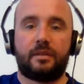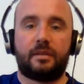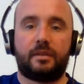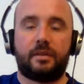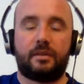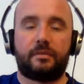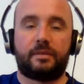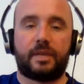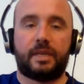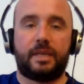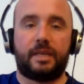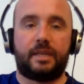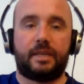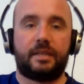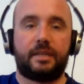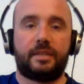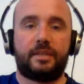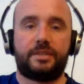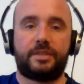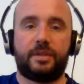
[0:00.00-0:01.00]
Okay,
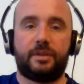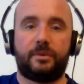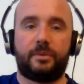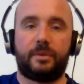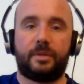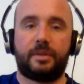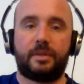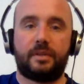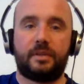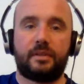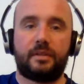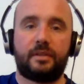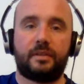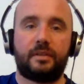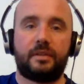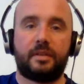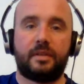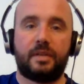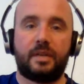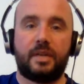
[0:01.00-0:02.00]
so
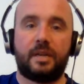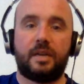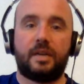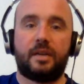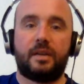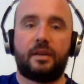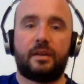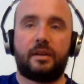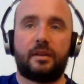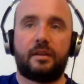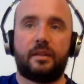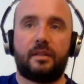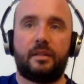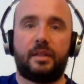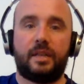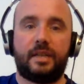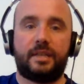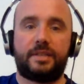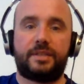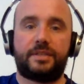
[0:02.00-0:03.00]

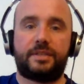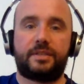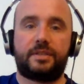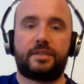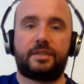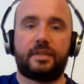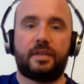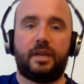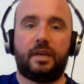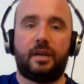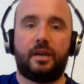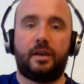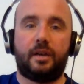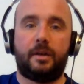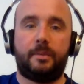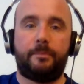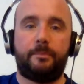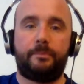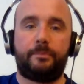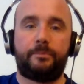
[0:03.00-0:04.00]
let's
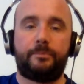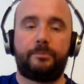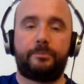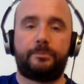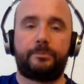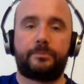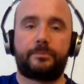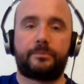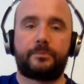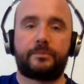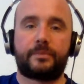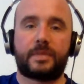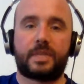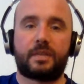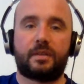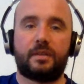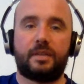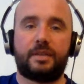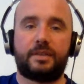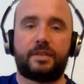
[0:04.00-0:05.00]
learn
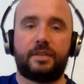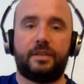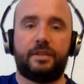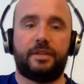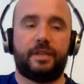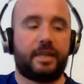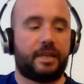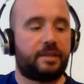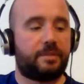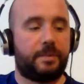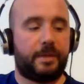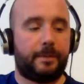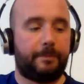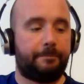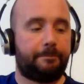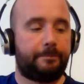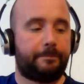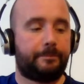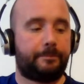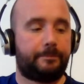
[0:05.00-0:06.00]
the next bit.
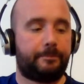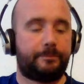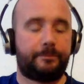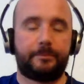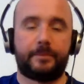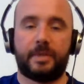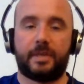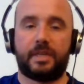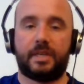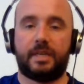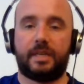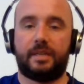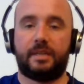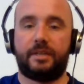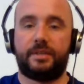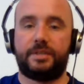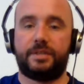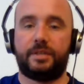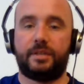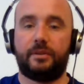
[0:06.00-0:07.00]
Okay,
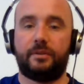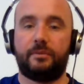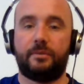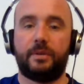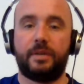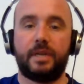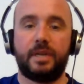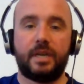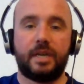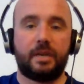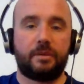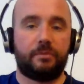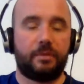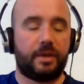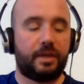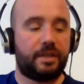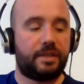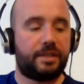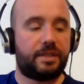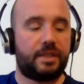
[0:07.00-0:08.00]
so we're
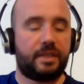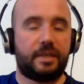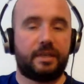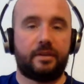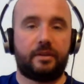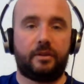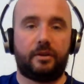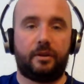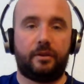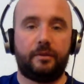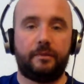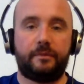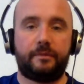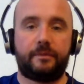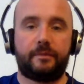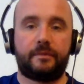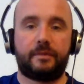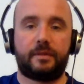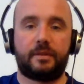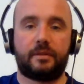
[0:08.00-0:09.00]
going to start off
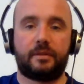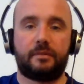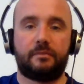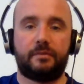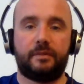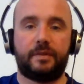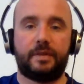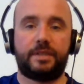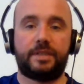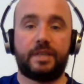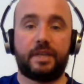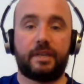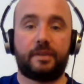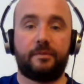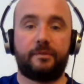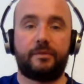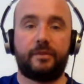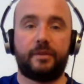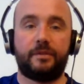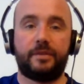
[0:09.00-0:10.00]
with the second
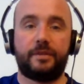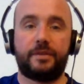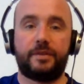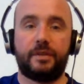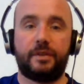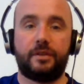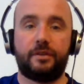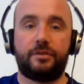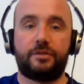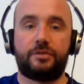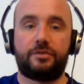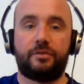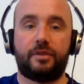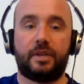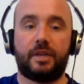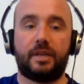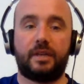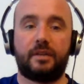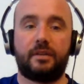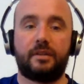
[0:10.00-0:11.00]
fret of the third string,
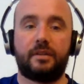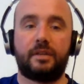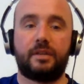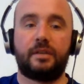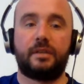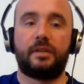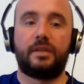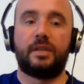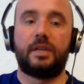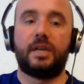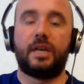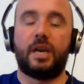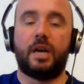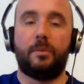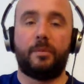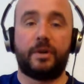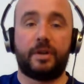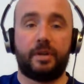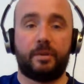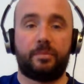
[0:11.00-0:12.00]
and
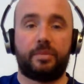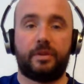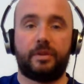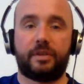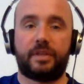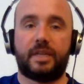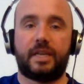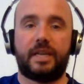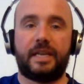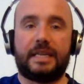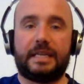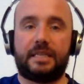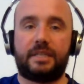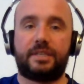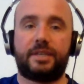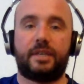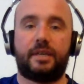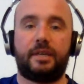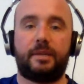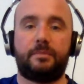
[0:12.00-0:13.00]
we're going to pluck that 8
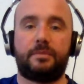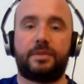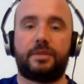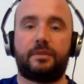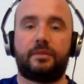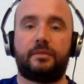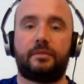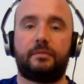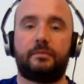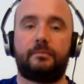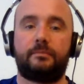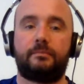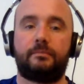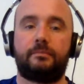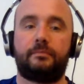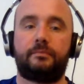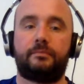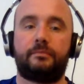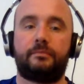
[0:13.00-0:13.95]
times. And